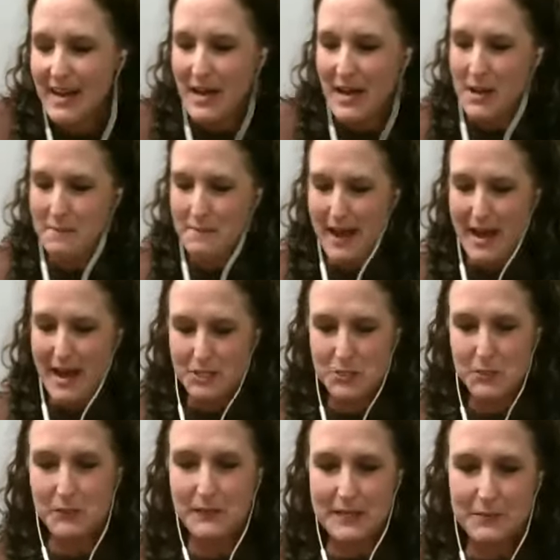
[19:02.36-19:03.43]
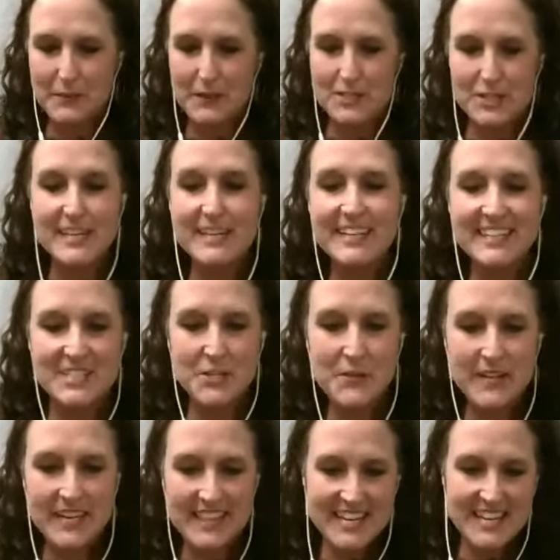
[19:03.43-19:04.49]
um, actually, which he didn't do
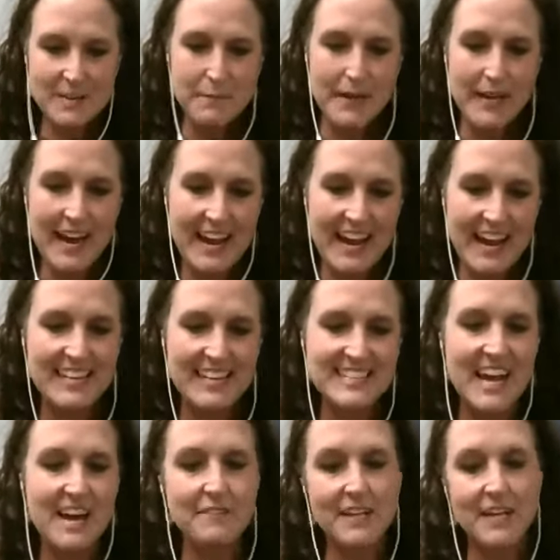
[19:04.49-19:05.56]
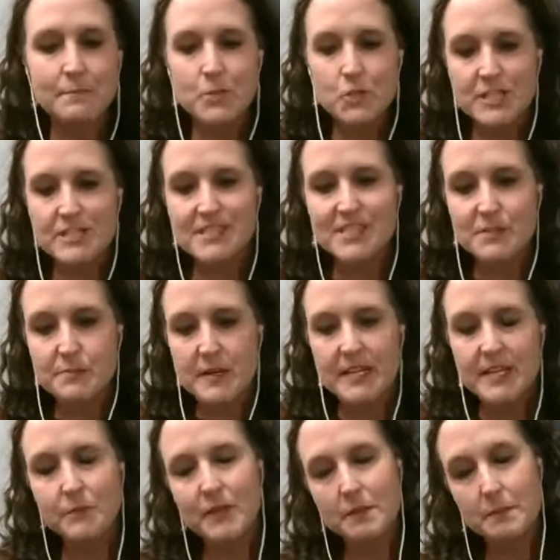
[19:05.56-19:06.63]
anything, but I had to have a come to Jesus
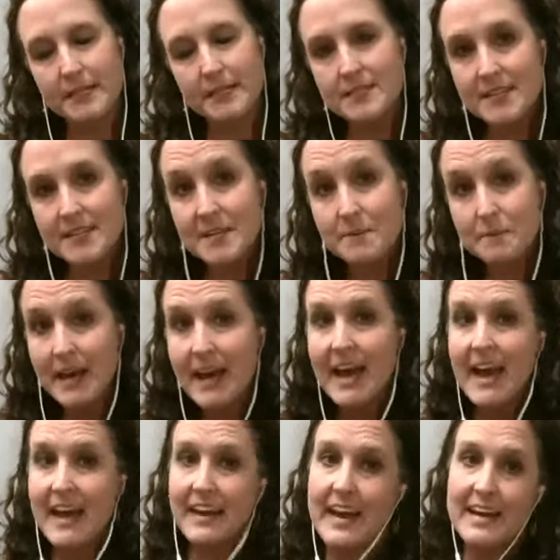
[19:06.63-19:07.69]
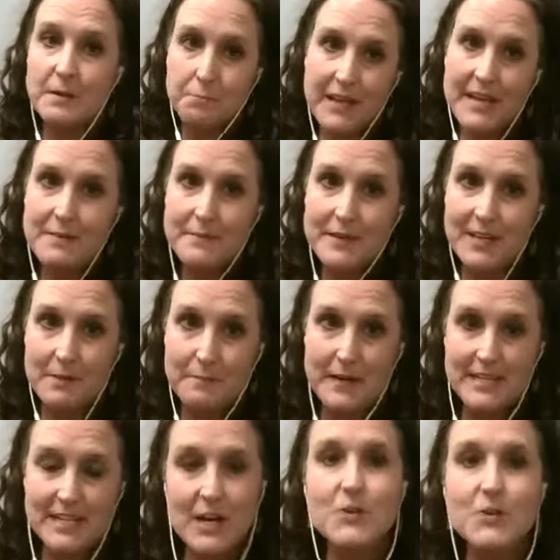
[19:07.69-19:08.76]
meeting with my team, and I had to blame it on
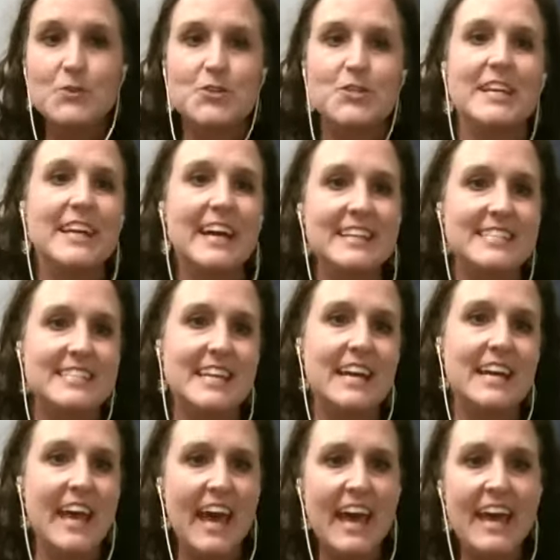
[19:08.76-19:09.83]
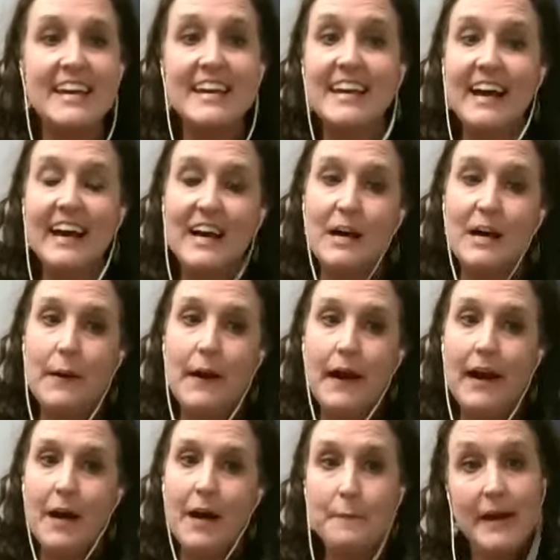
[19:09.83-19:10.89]
my coach. And I said, hey,
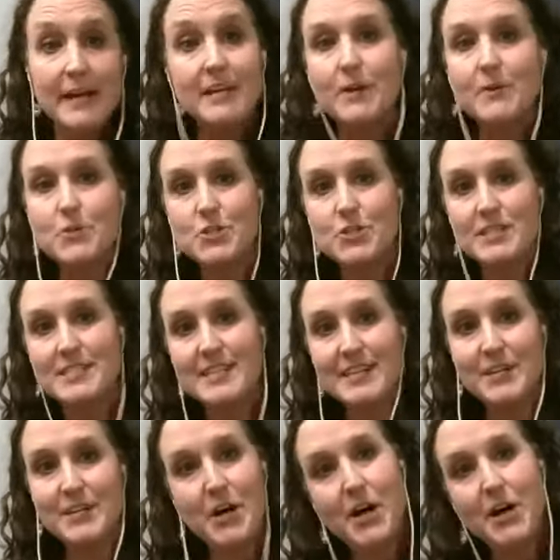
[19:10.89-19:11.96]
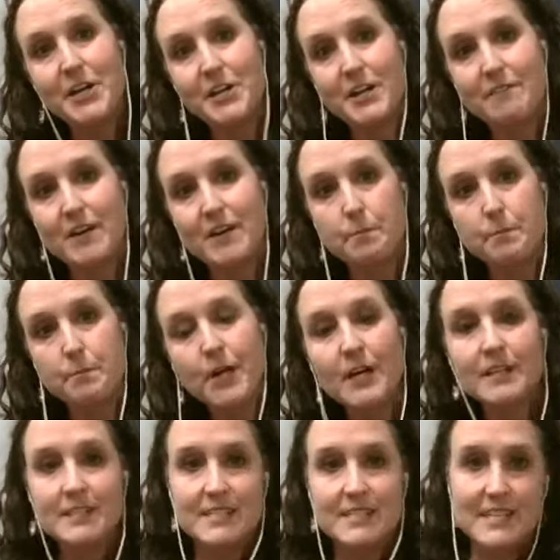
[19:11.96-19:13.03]
Uh, my coach just did an audit of our
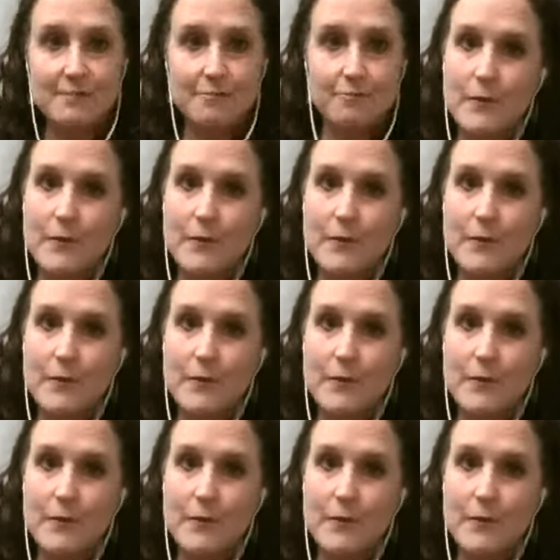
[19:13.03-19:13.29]
books, and if